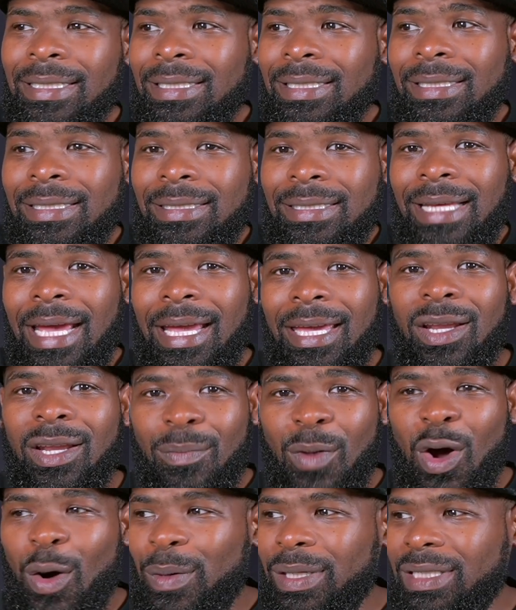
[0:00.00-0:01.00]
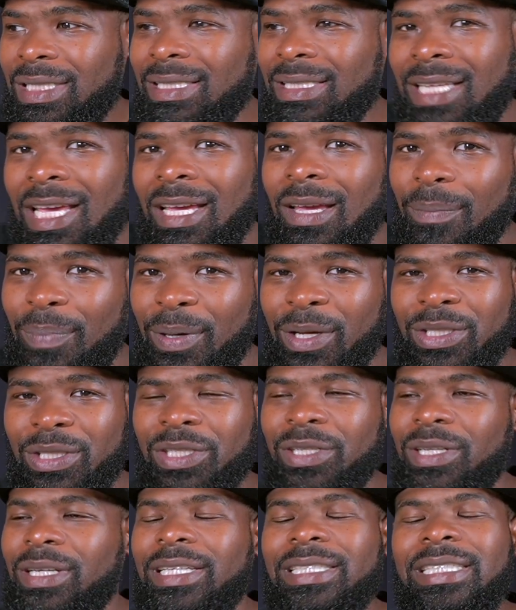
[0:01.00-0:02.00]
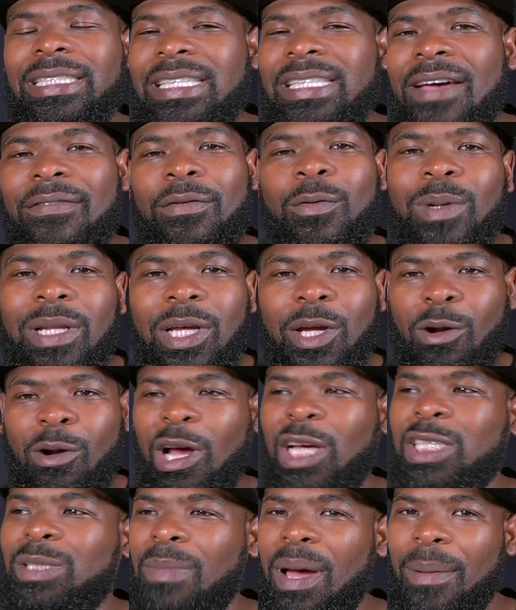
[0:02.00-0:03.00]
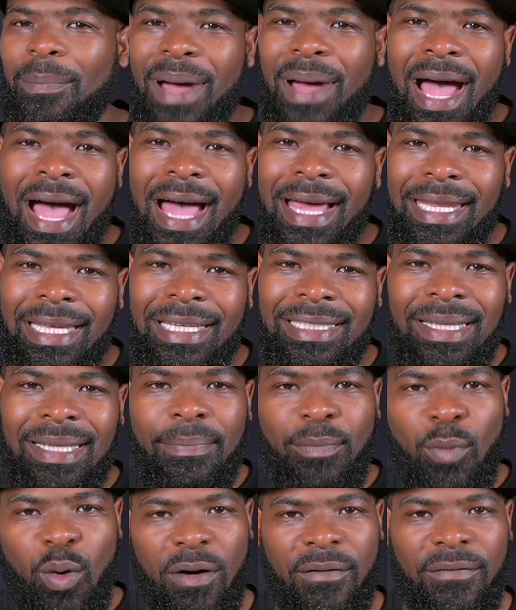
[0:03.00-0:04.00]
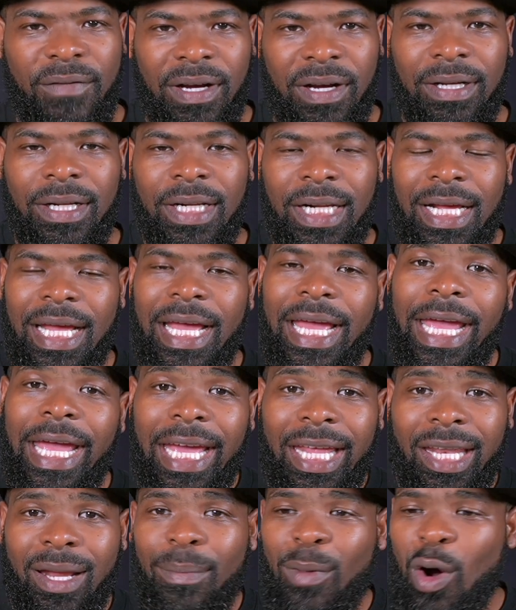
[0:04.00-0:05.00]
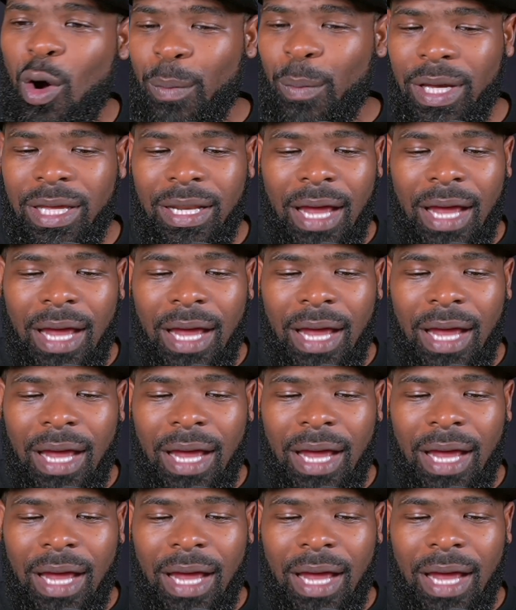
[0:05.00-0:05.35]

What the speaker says: taking a moment to take a picture, it just never really crossed my mind, because I'm more of a in the moment.